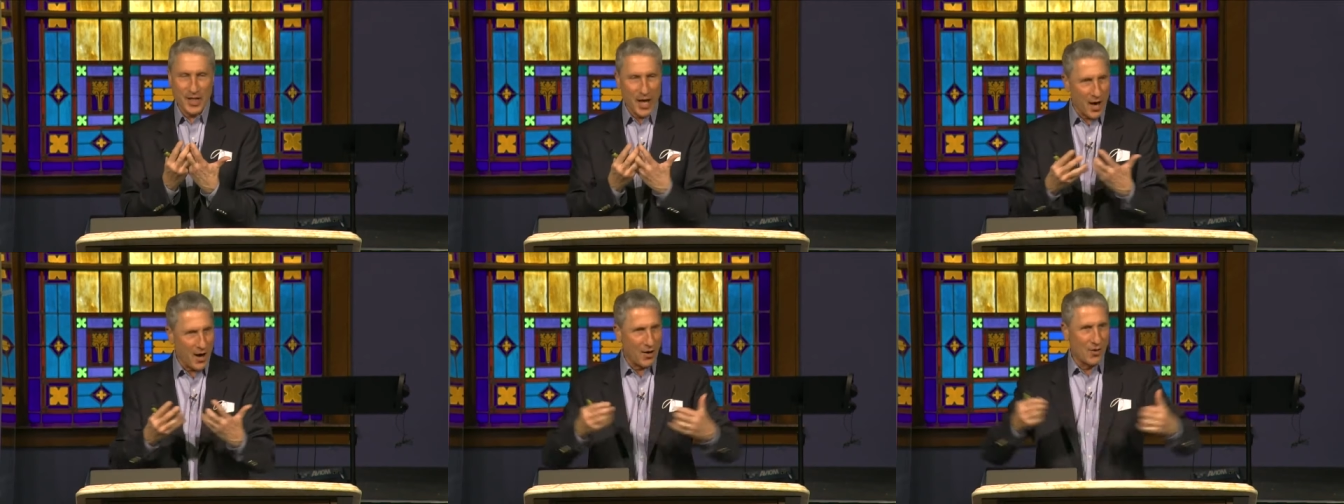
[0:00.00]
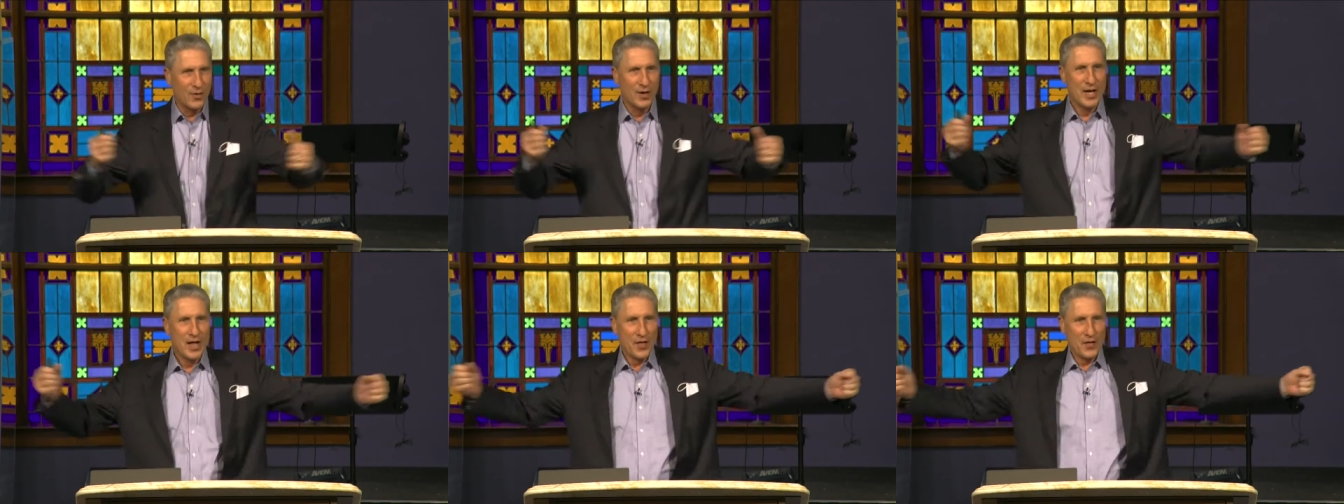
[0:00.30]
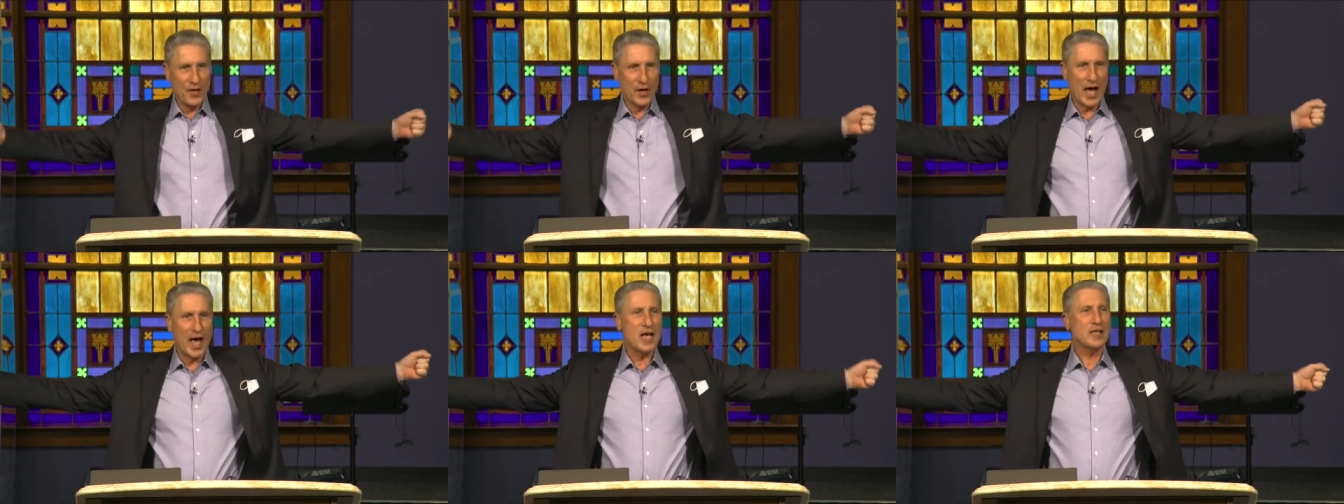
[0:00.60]
No,
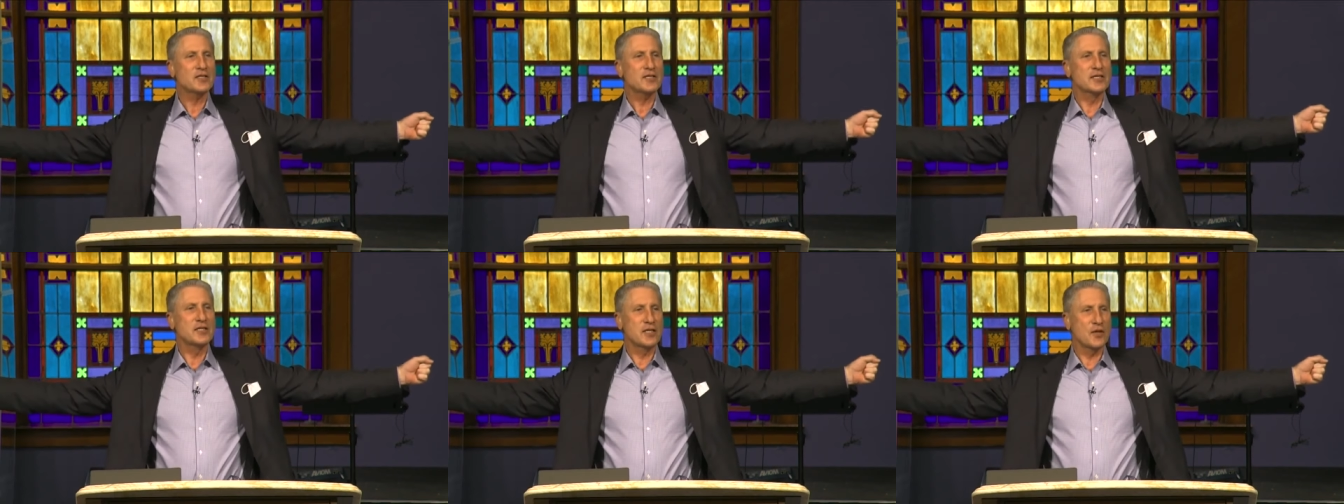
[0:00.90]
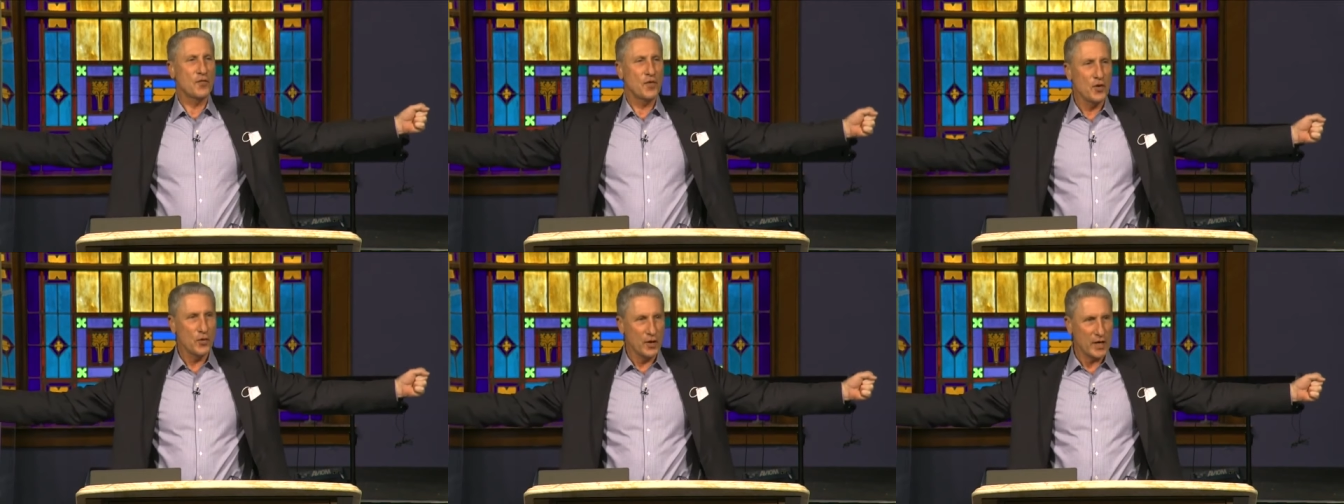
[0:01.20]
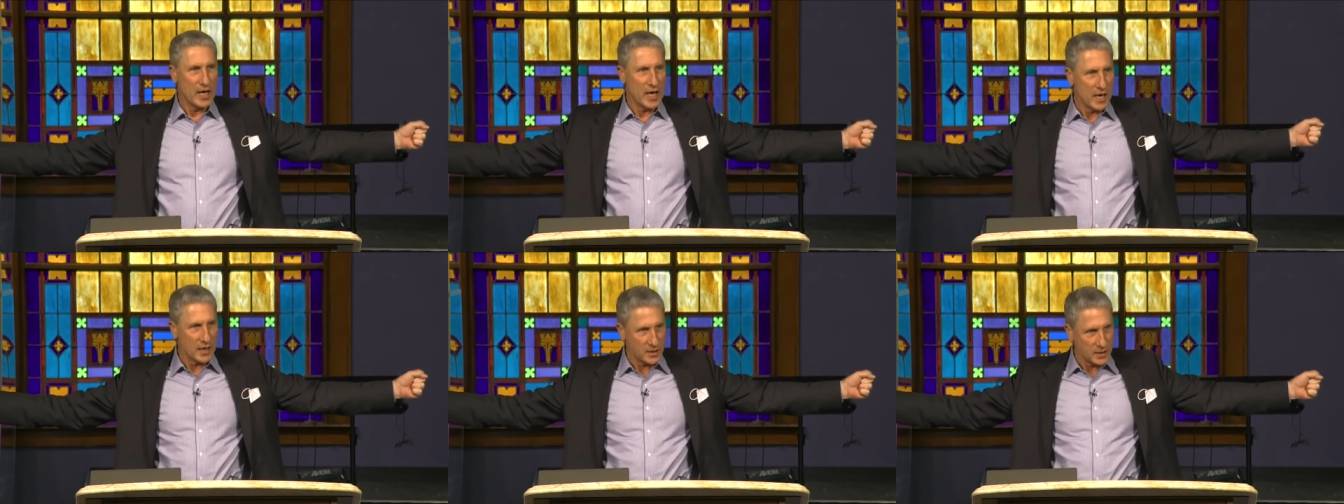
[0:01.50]
the essence of who
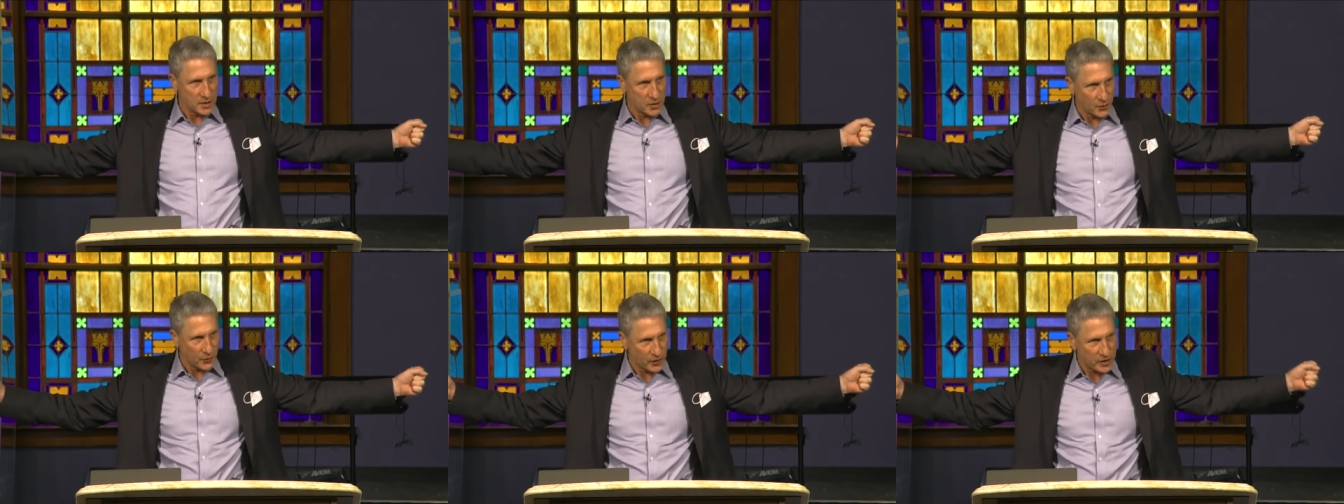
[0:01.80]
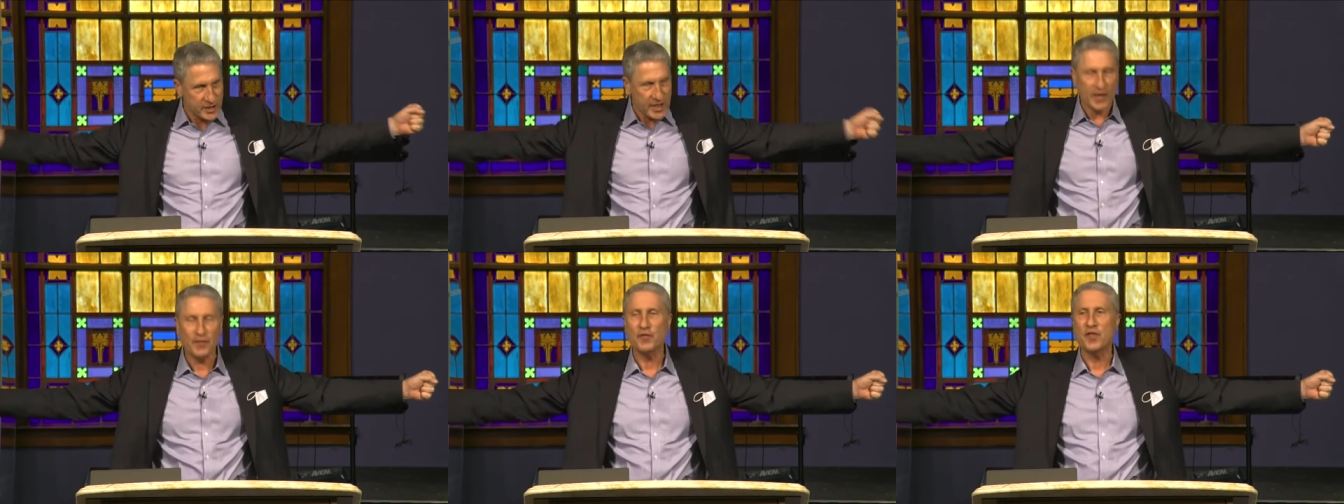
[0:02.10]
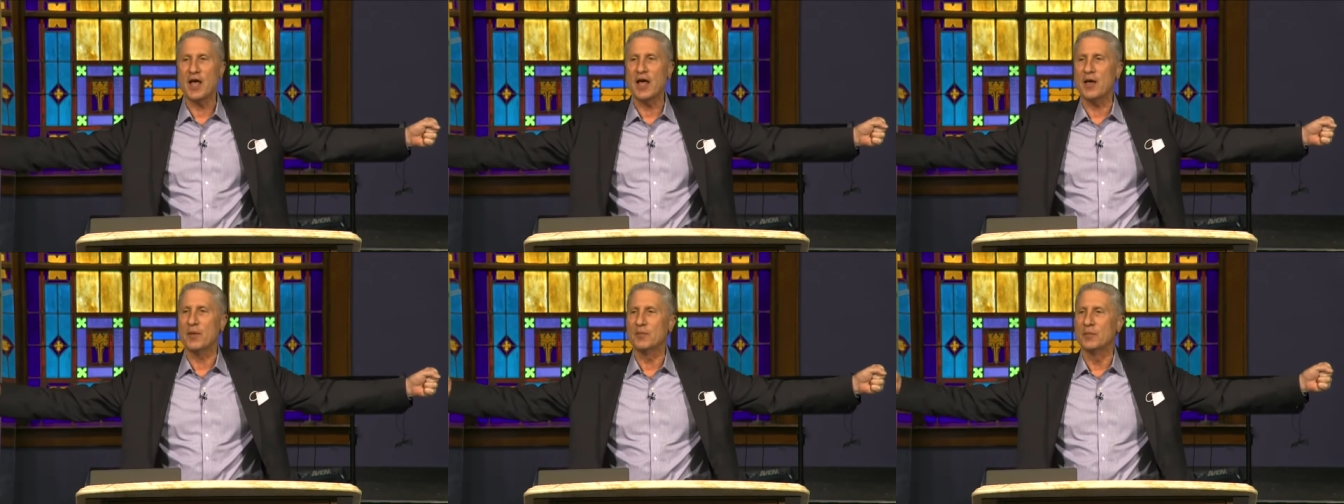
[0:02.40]
he is is forgive
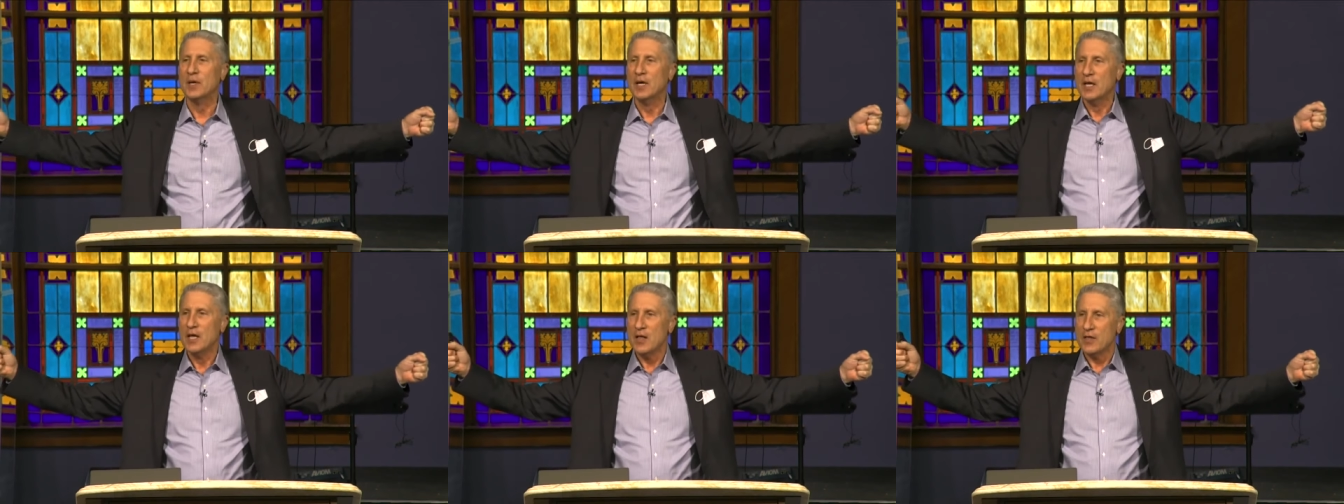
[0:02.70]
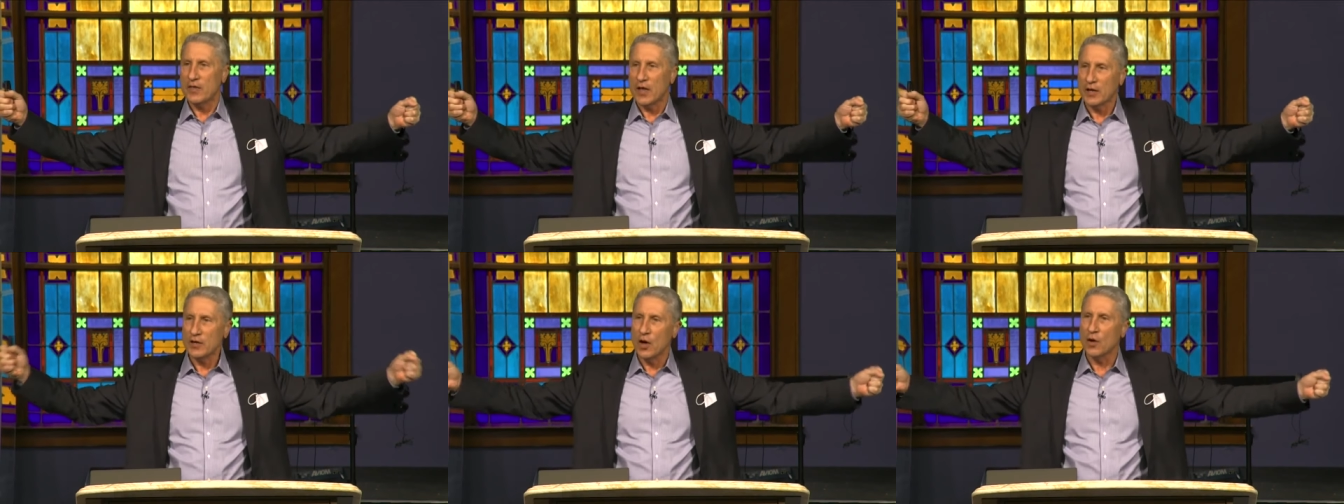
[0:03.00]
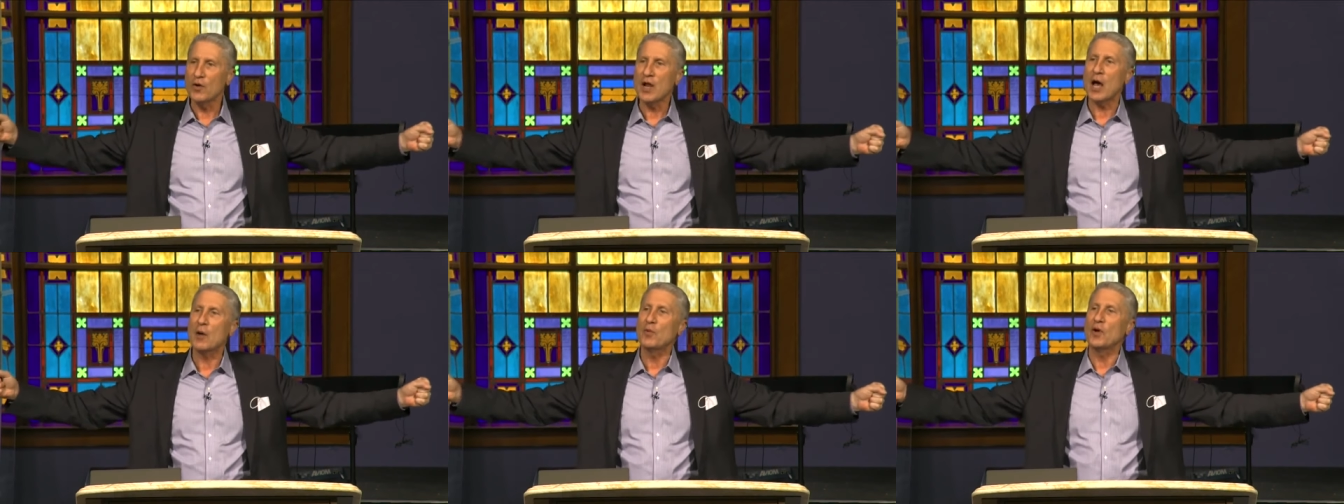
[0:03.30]
them. They
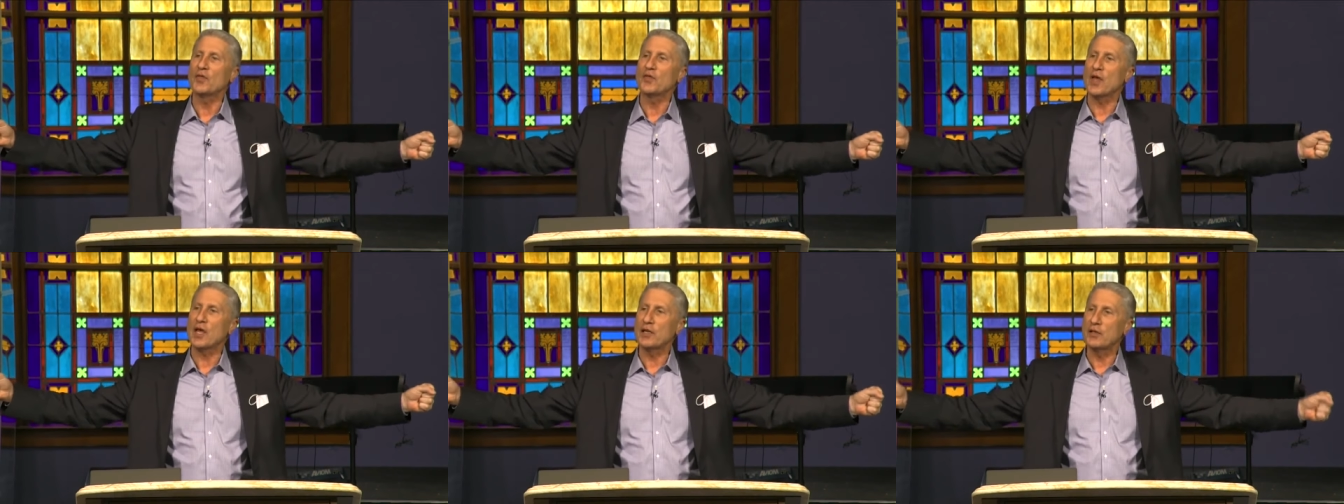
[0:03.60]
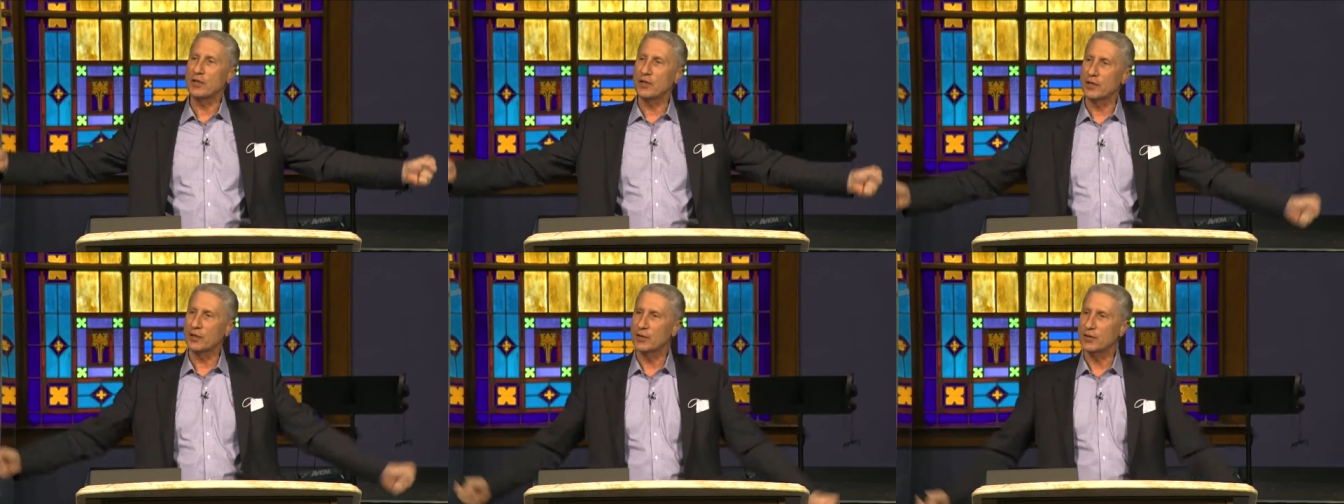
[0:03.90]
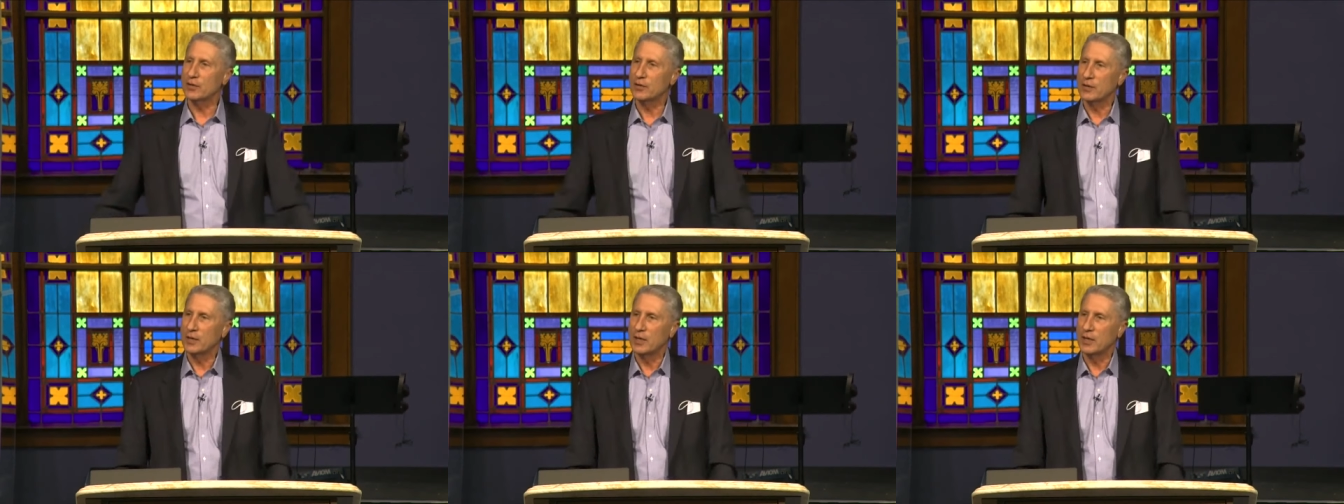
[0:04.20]
know not what they do.